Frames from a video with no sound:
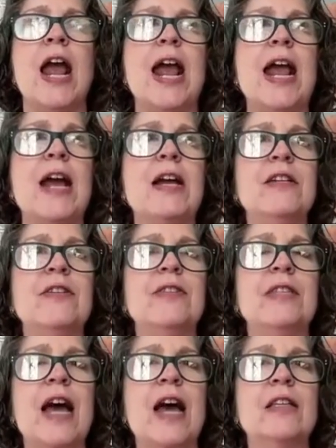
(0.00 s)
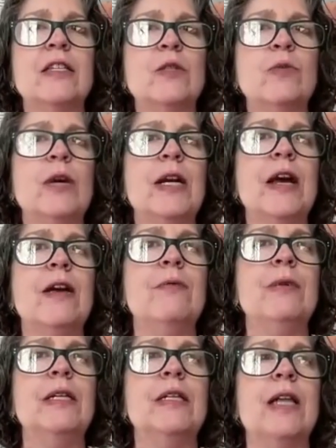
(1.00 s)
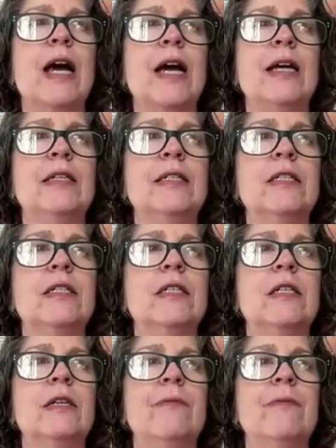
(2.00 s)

And that's when I realized,